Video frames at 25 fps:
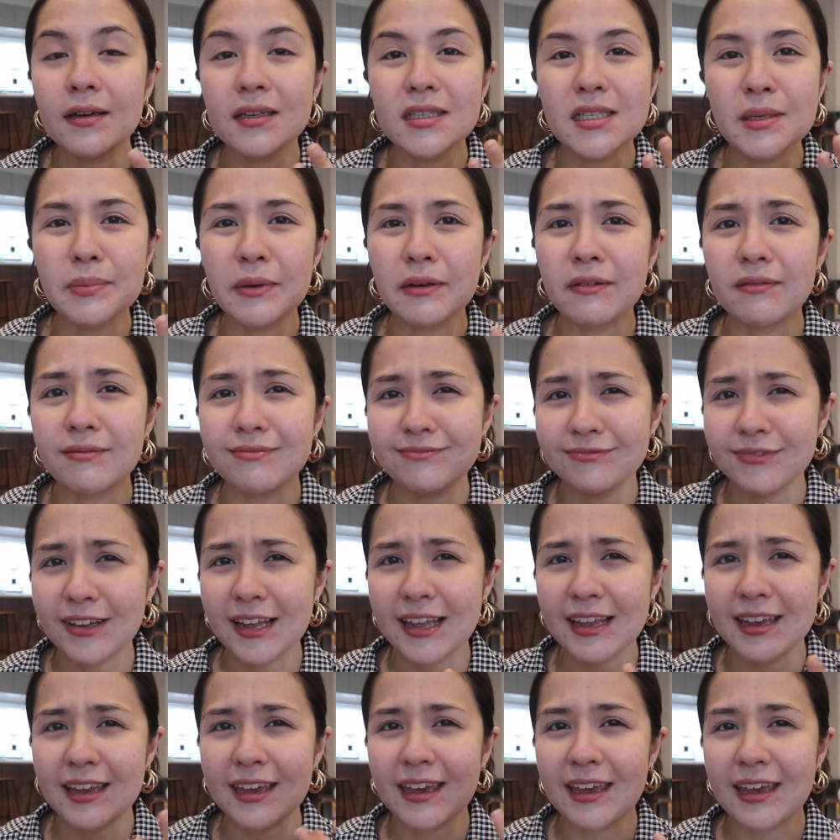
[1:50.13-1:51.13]
It's a bit
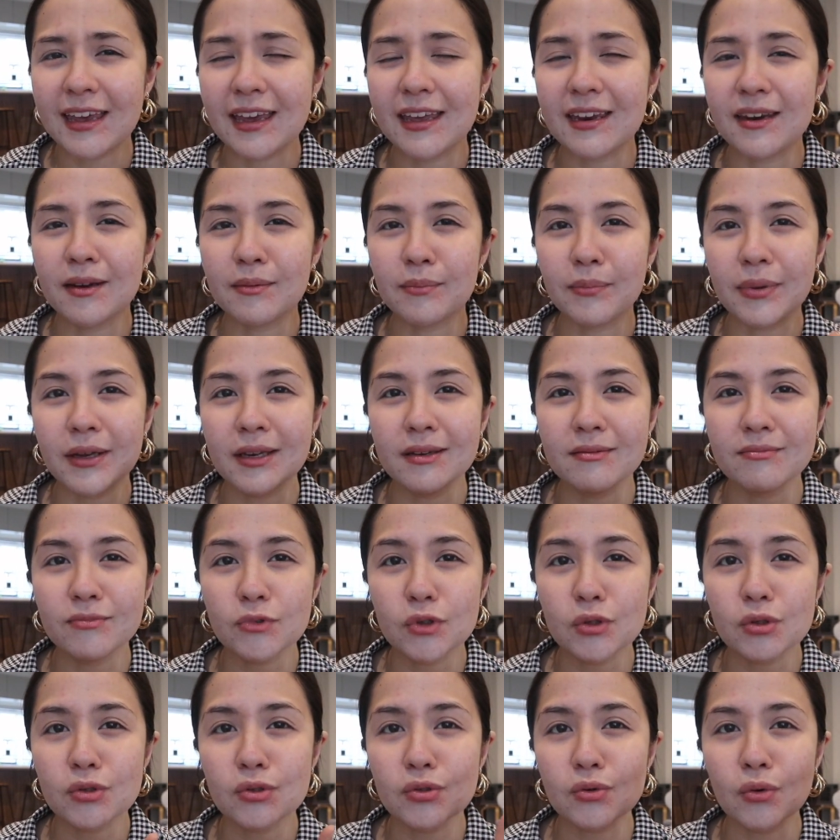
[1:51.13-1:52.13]
flaky and a bit
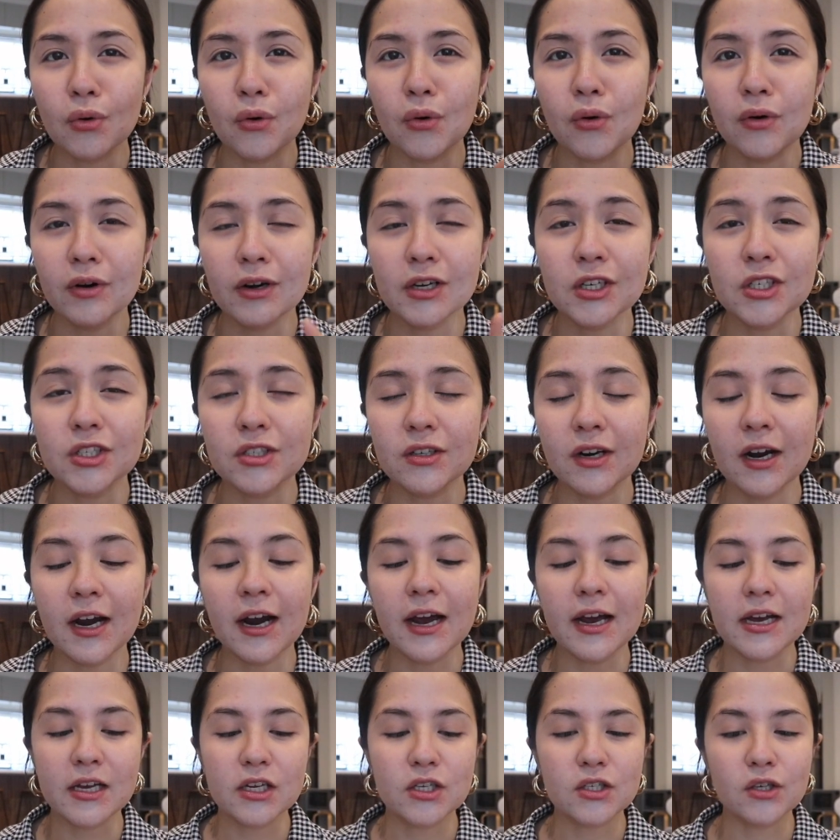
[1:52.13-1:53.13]
sore and
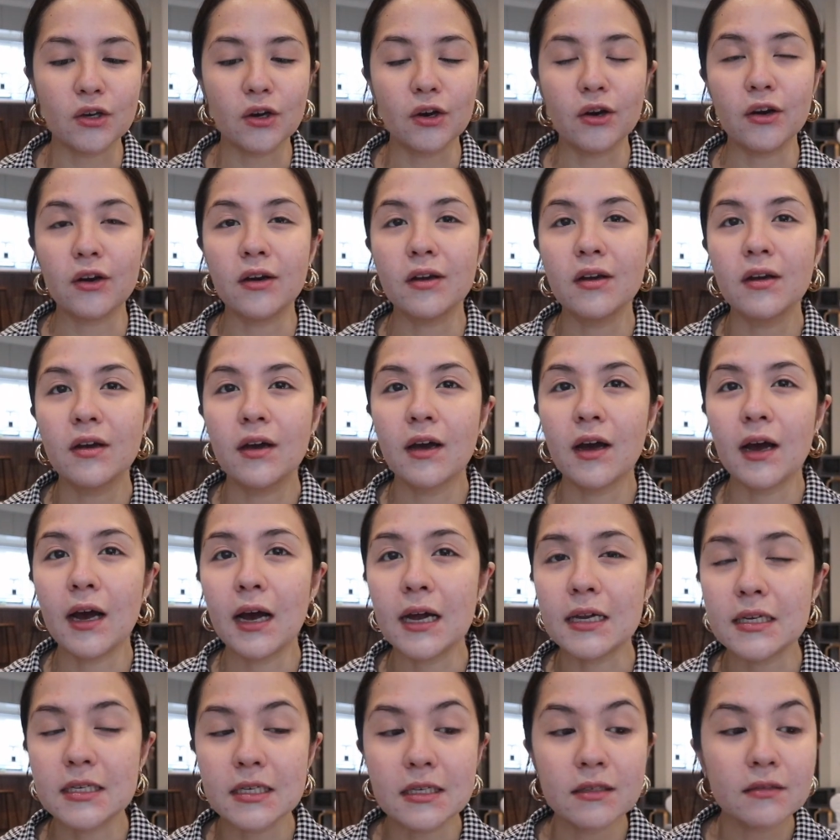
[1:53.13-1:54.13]
dry, so
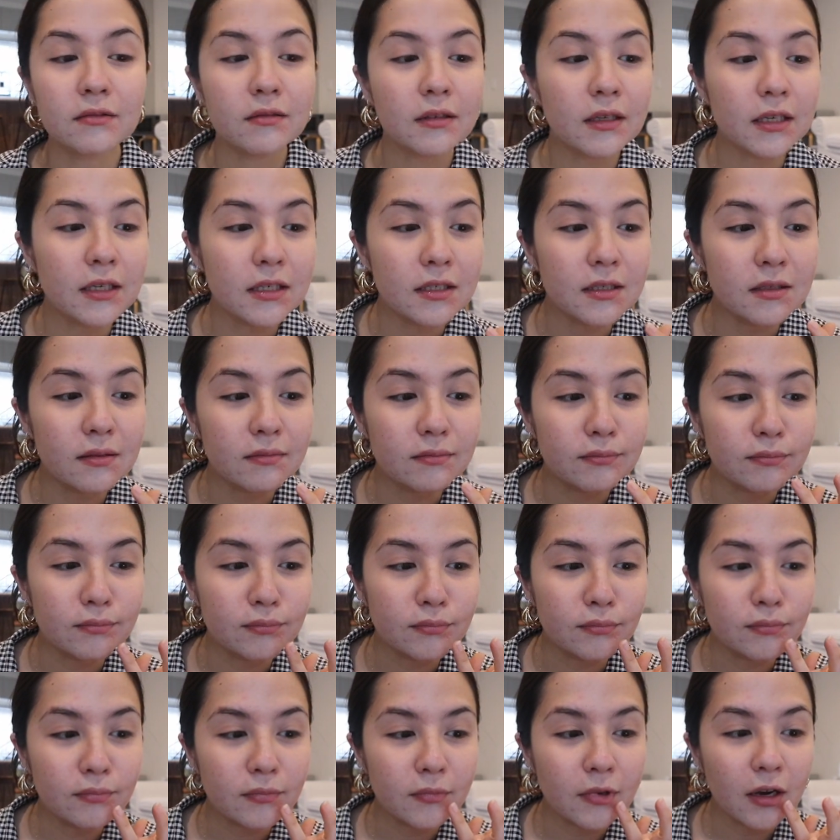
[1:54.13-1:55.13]
I didn't really
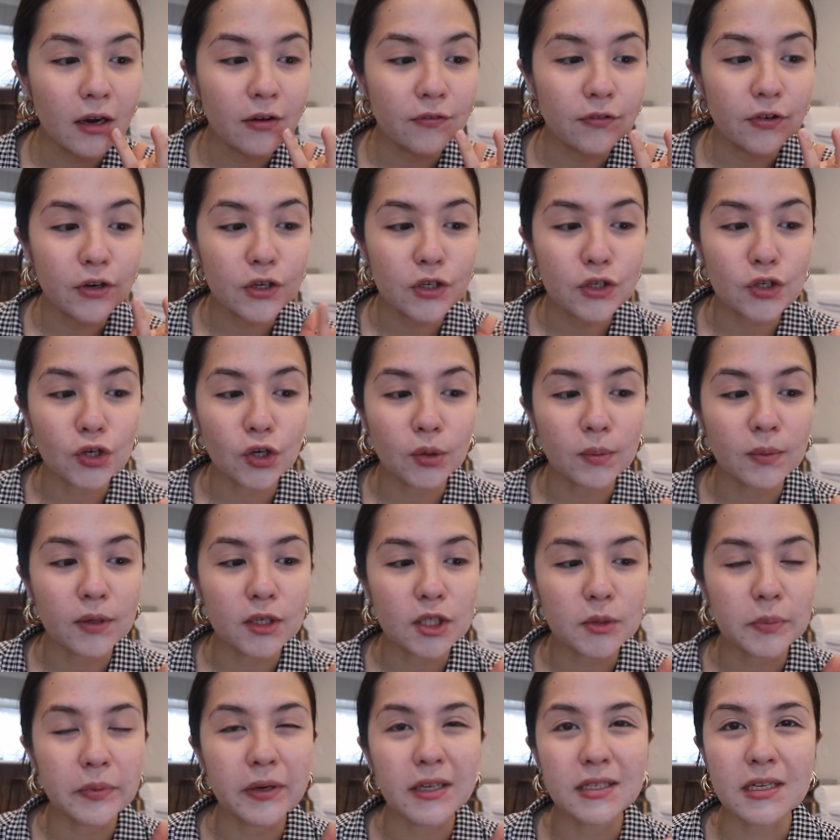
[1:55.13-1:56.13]
cover it too
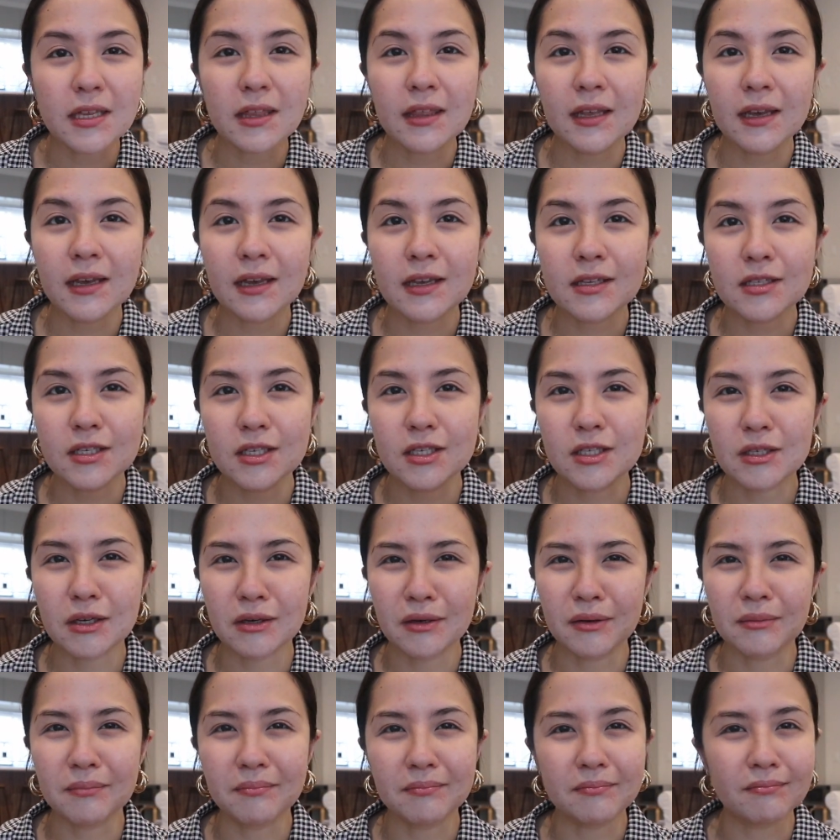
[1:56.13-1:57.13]
much because I think it's just
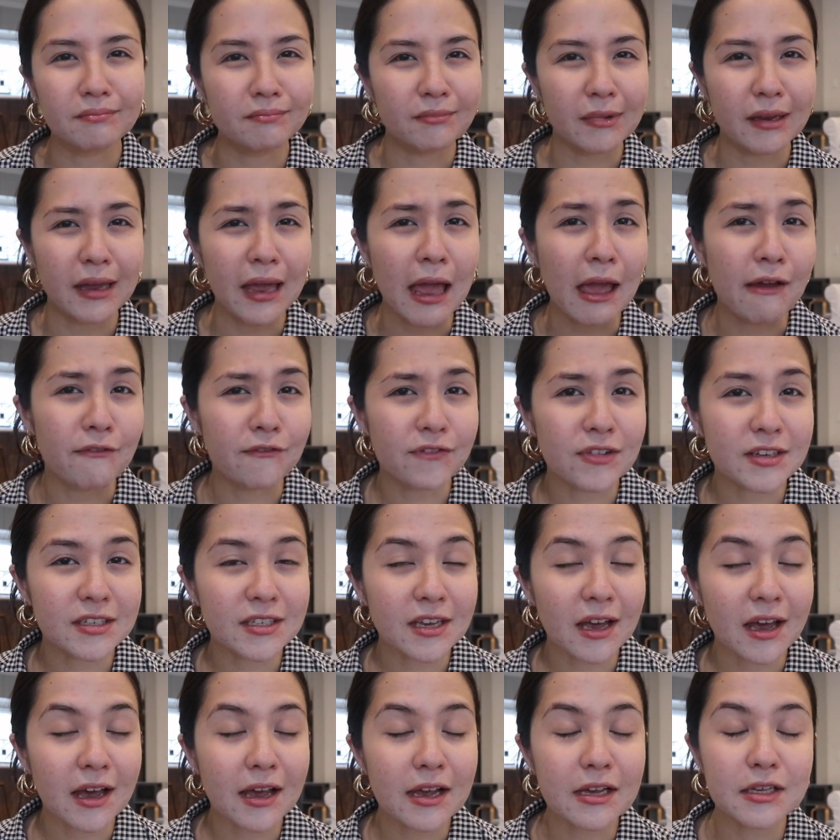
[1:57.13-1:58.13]
gonna
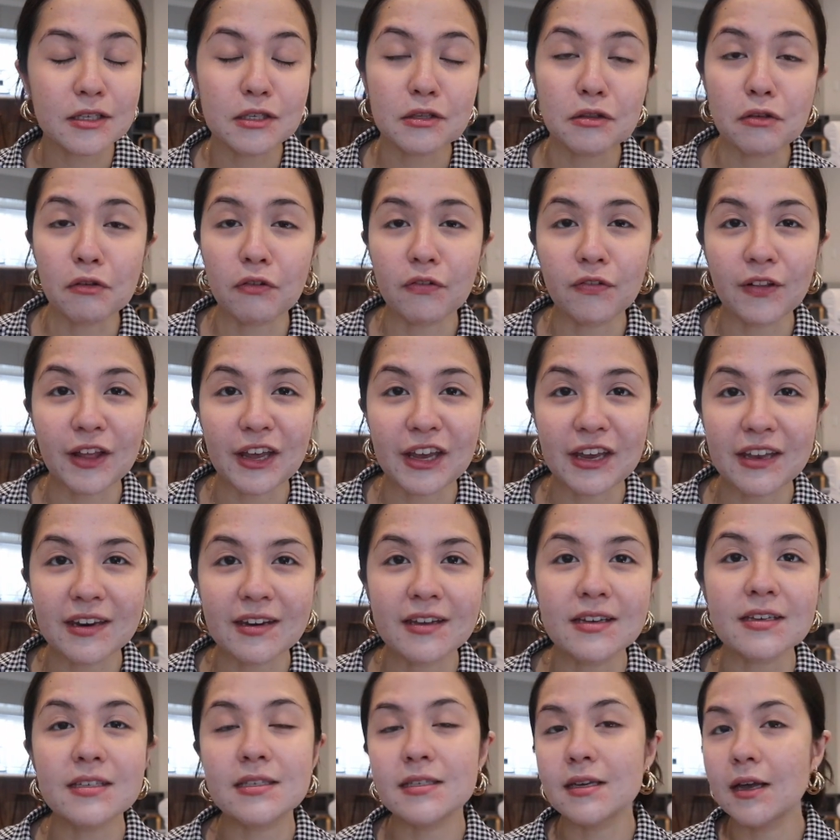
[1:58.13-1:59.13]
emphasize the
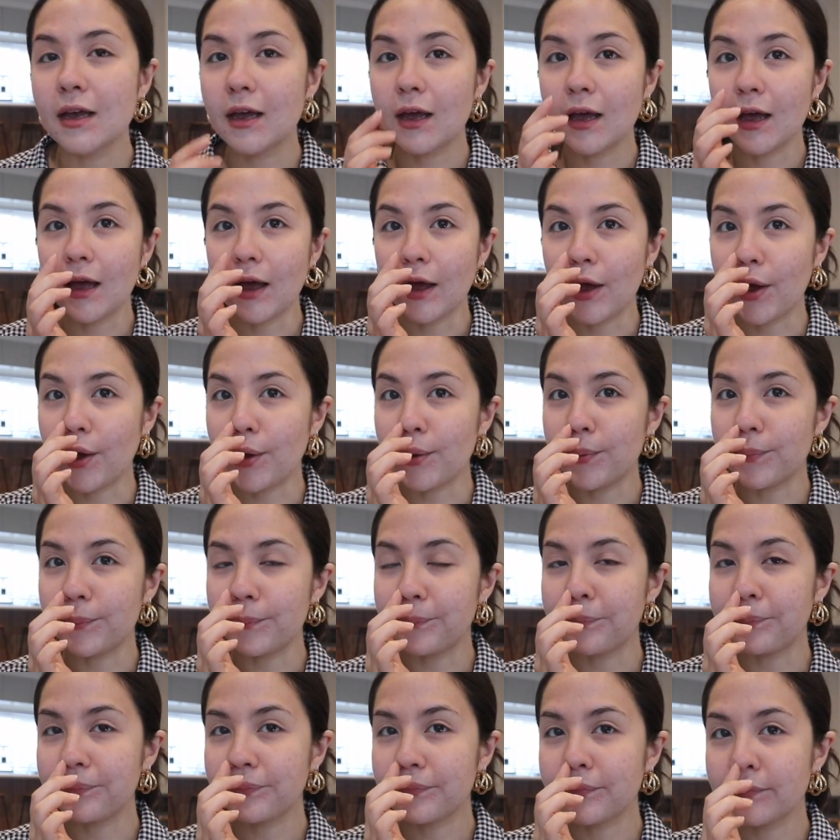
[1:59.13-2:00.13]
flakiness.
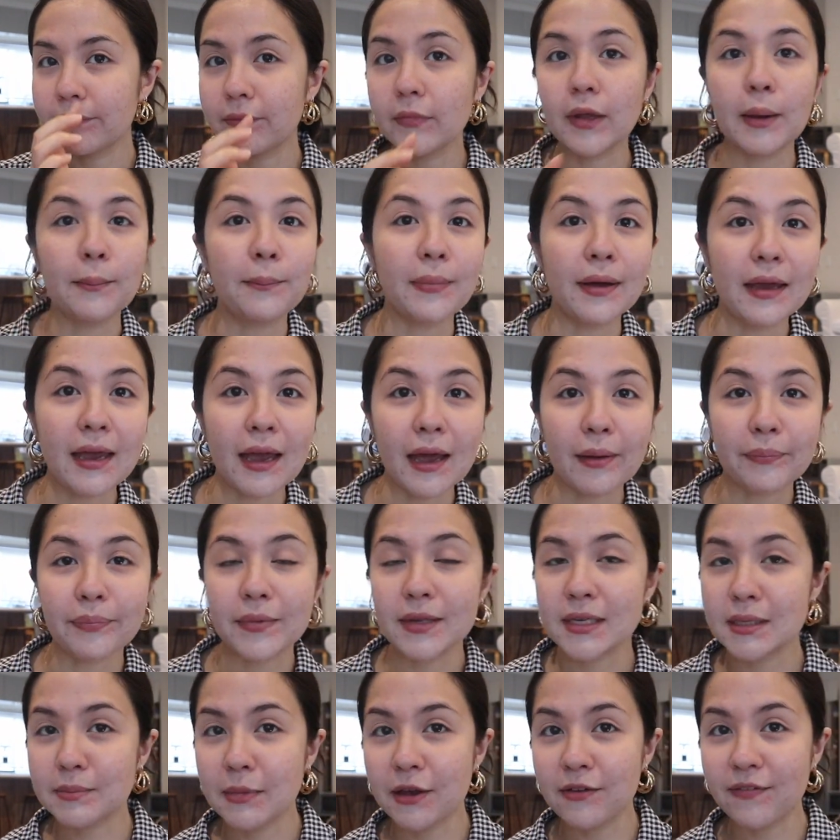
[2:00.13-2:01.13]
But yeah,
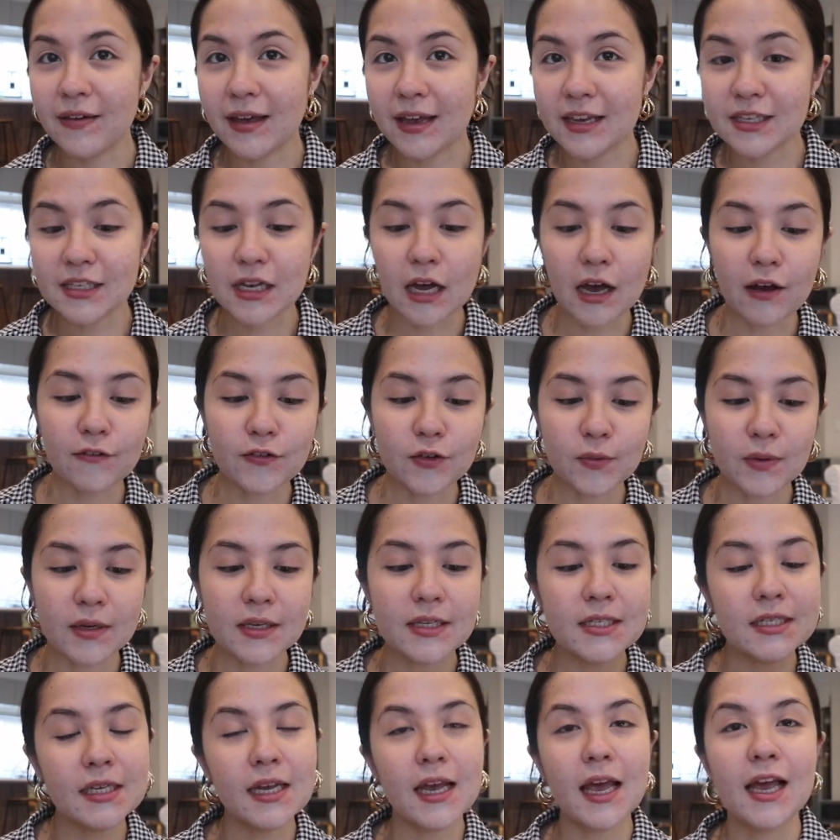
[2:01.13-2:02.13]
this is my face
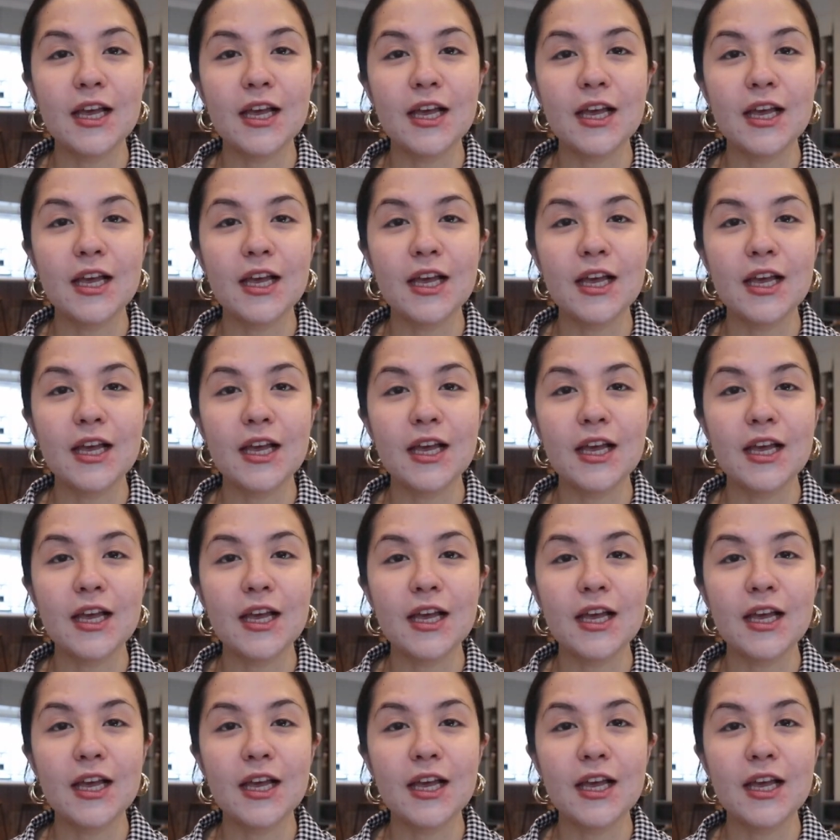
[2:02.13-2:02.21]
afterwards.